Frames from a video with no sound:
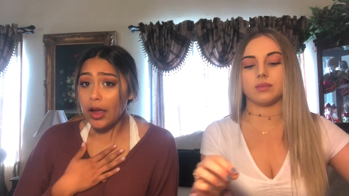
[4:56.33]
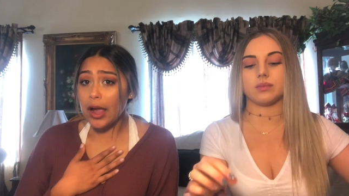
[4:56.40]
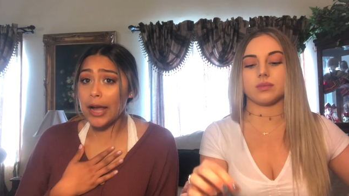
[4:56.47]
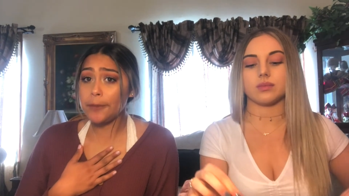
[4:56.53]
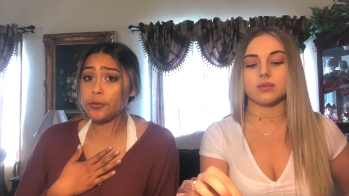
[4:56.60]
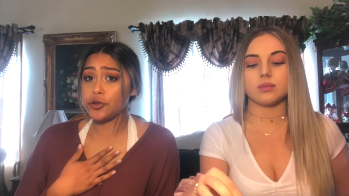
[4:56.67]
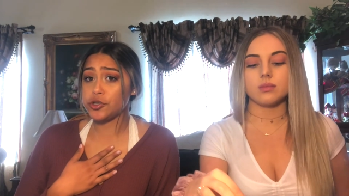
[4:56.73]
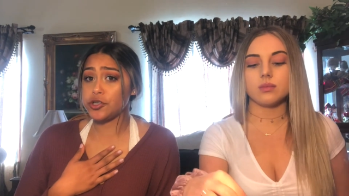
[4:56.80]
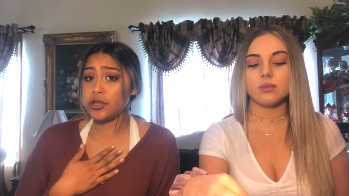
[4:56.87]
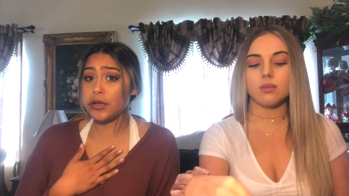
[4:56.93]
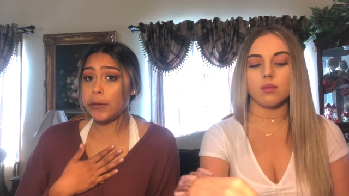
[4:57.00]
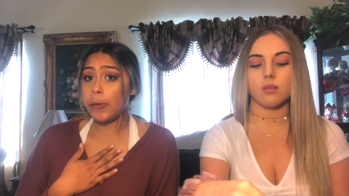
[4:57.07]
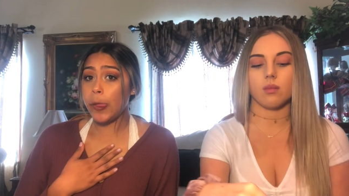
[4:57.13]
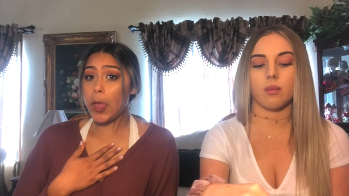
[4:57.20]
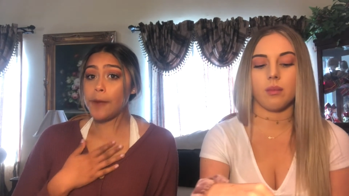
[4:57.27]
Speaker 1: I personally
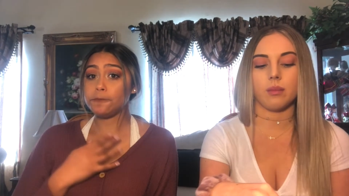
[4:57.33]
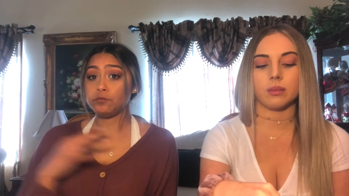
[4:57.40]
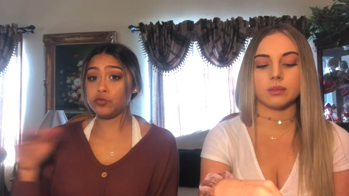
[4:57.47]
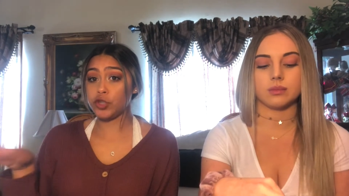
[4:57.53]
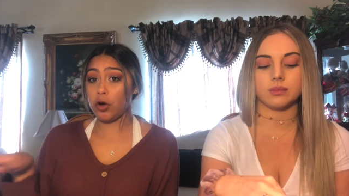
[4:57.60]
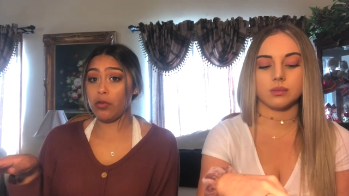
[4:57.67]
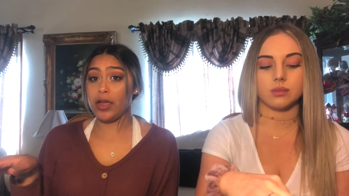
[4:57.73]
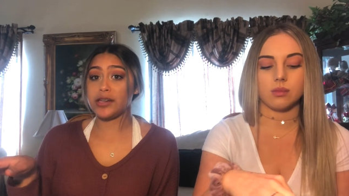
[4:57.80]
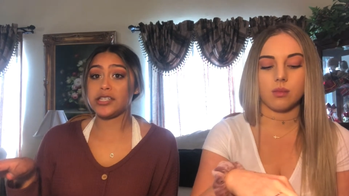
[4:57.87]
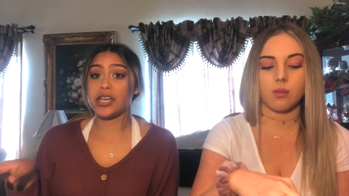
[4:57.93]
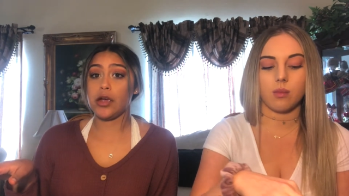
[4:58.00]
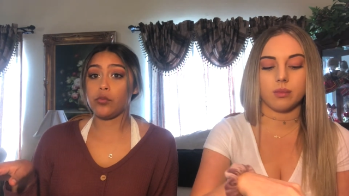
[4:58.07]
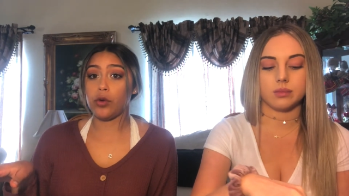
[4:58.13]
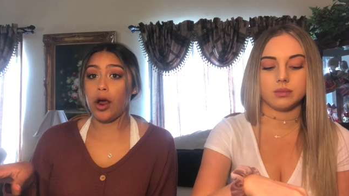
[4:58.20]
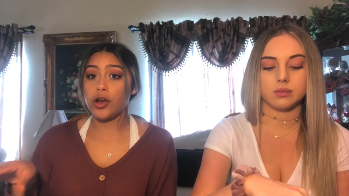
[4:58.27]
don't like to
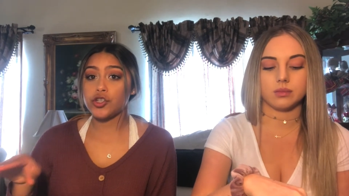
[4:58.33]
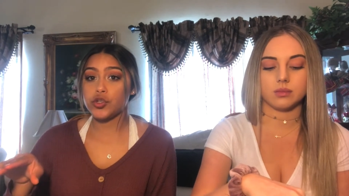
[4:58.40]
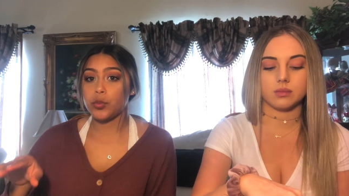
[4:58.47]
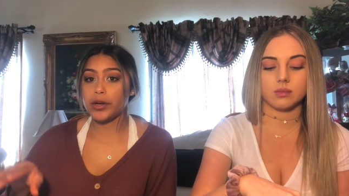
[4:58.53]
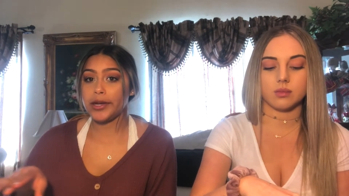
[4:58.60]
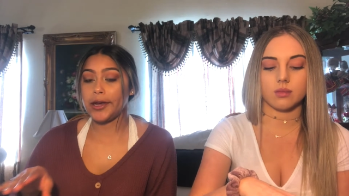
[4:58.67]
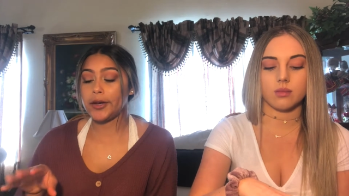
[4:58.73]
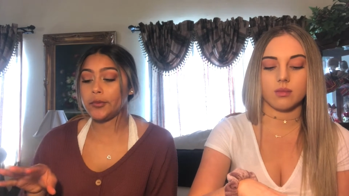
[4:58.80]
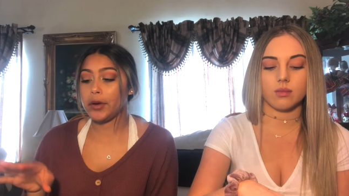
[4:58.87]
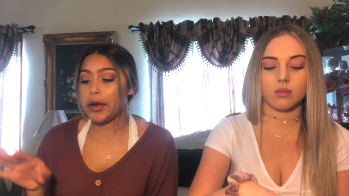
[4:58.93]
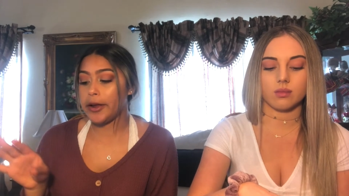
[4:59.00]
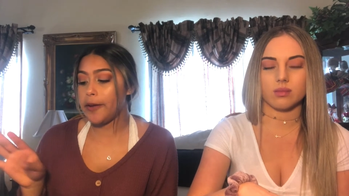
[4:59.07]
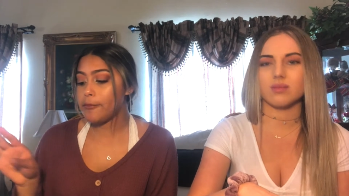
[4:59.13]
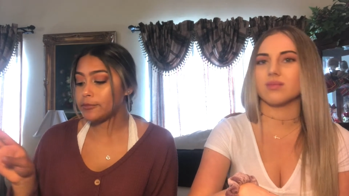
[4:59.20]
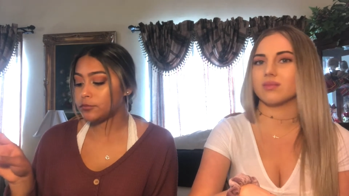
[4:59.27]
get rushed when getting
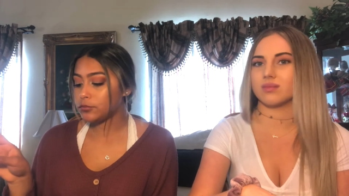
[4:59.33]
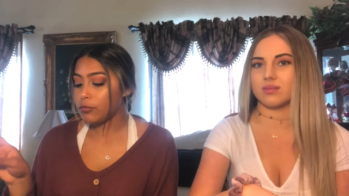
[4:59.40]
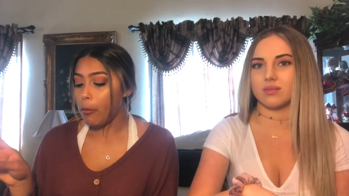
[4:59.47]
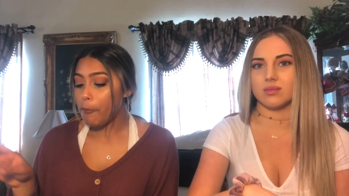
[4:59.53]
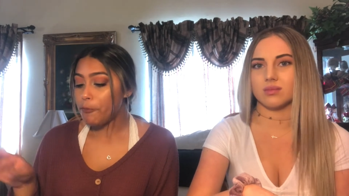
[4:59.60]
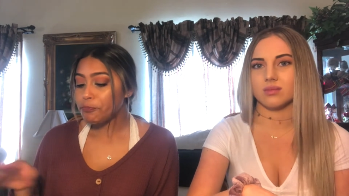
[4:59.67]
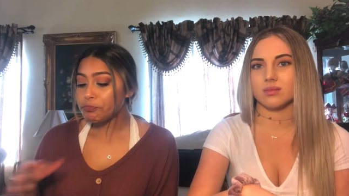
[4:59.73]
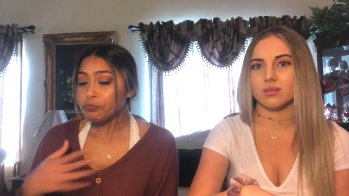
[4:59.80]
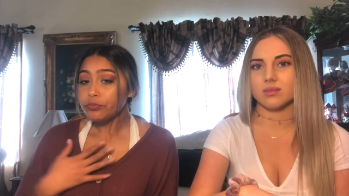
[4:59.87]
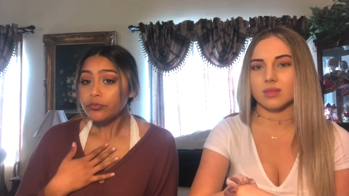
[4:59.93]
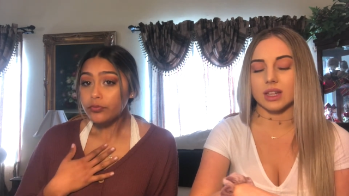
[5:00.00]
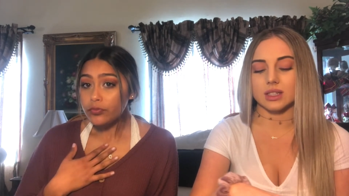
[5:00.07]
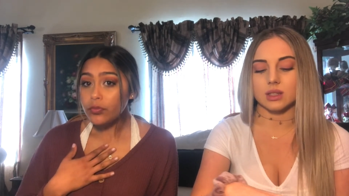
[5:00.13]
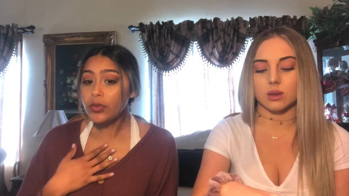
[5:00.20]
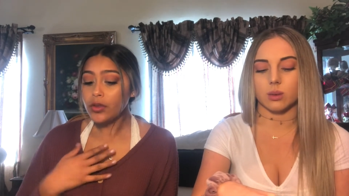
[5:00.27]
ready.
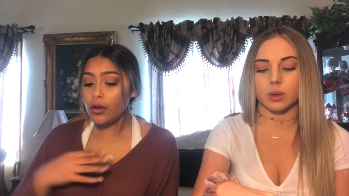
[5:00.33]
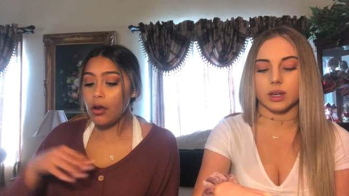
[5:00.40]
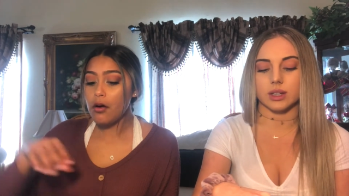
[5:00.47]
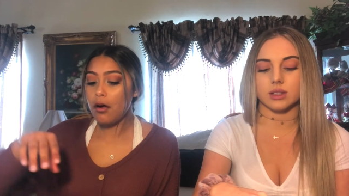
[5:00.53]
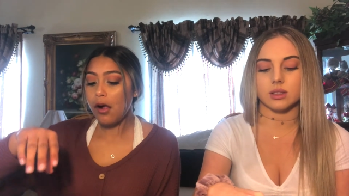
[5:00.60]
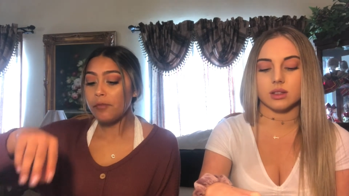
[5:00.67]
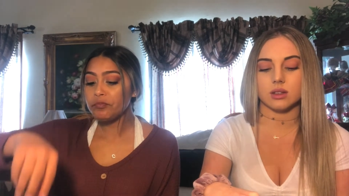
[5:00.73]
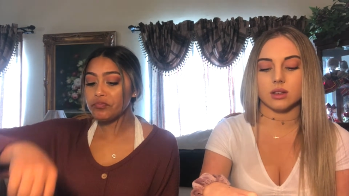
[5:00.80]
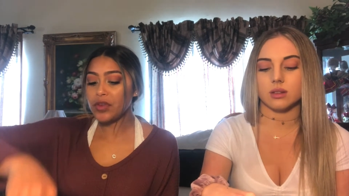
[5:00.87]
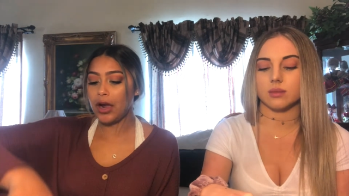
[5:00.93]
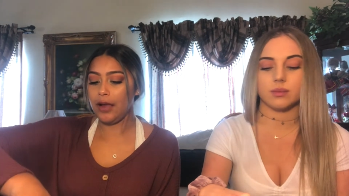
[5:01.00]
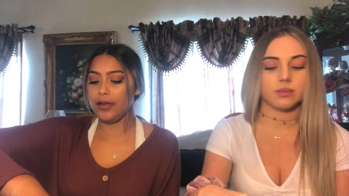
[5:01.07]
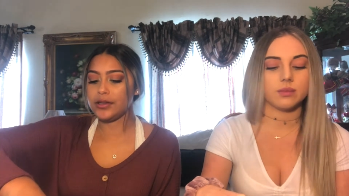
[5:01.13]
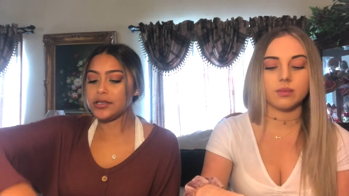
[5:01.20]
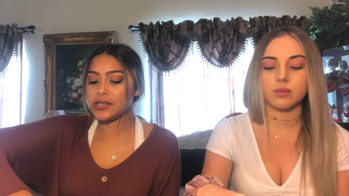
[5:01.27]
That's the worst. I
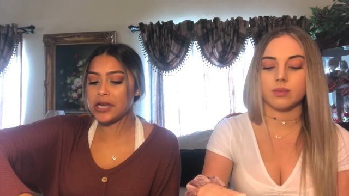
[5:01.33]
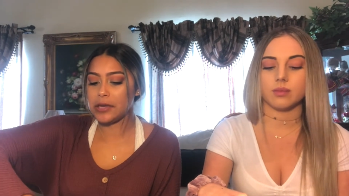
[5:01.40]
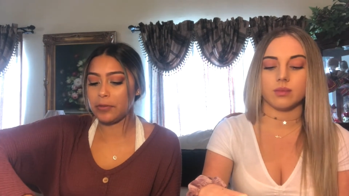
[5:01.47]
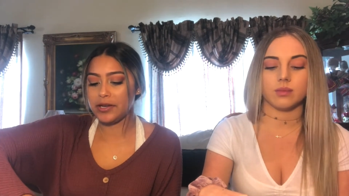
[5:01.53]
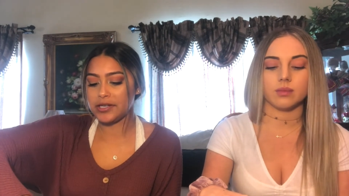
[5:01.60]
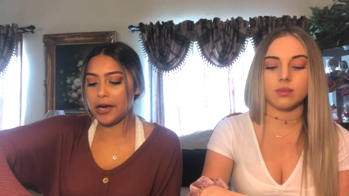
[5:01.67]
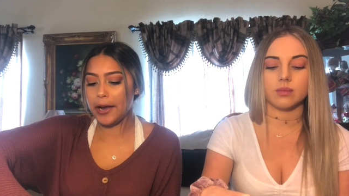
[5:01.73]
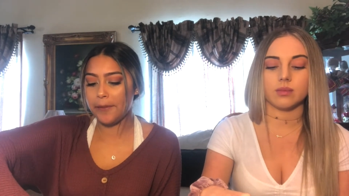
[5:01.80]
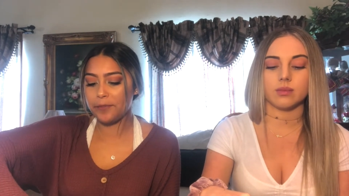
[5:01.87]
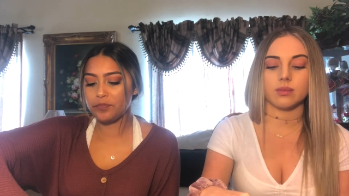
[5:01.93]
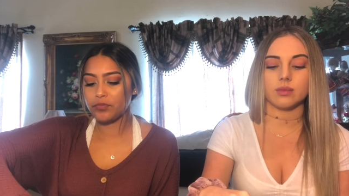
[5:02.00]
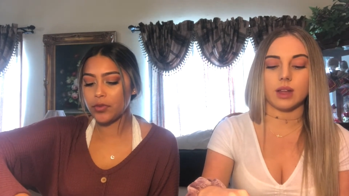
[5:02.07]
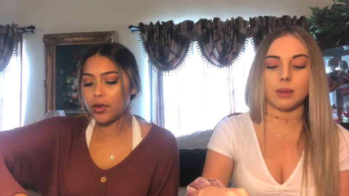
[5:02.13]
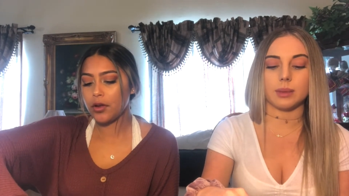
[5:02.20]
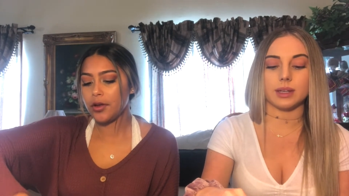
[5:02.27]
like to take my time.
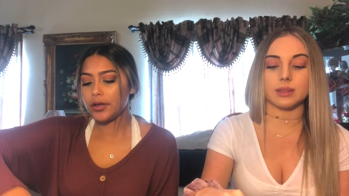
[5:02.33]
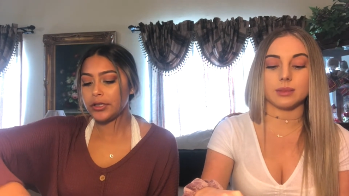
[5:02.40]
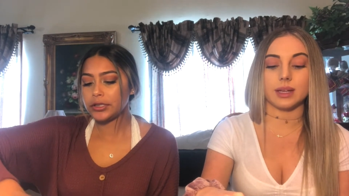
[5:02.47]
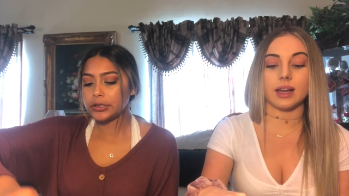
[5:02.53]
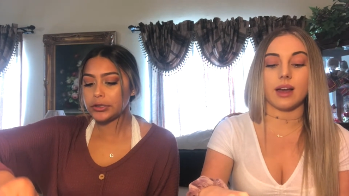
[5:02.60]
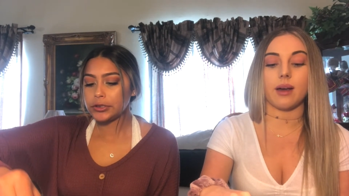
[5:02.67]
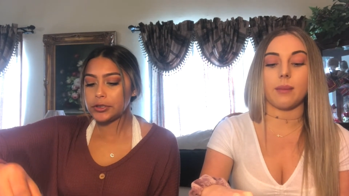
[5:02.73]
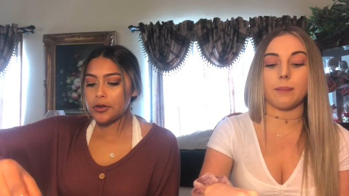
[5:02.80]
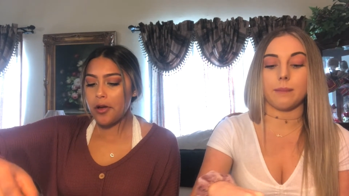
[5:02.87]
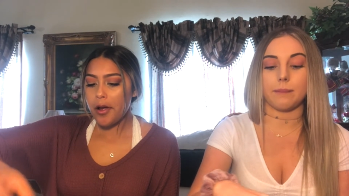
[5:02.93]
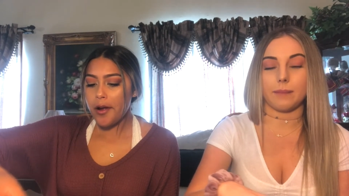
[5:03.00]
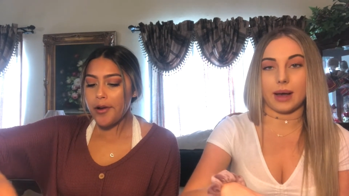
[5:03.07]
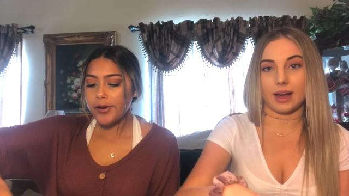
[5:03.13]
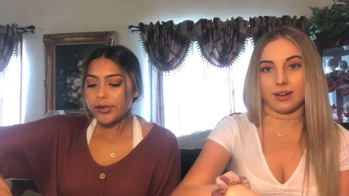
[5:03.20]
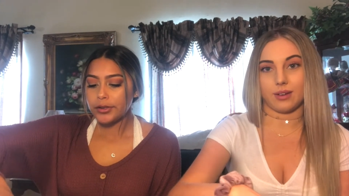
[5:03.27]
That makes me
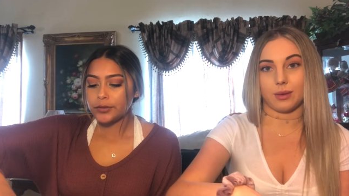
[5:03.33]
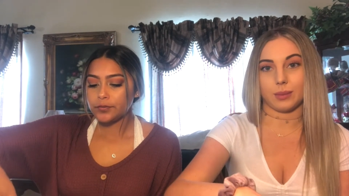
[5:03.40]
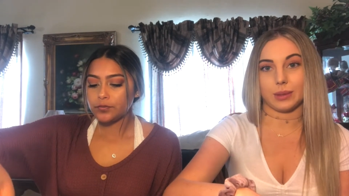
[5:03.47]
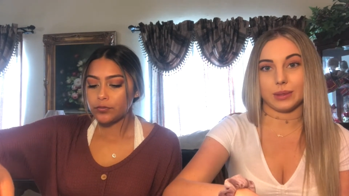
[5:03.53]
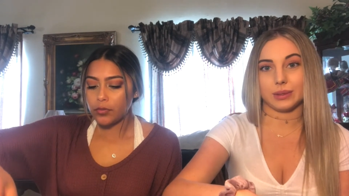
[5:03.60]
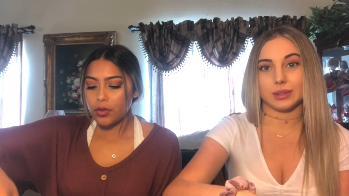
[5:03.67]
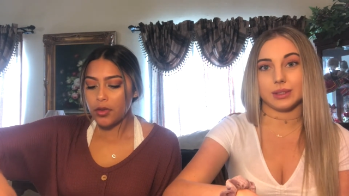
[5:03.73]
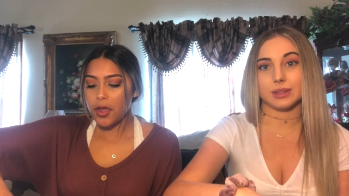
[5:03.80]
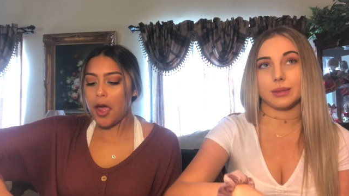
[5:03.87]
mad almost.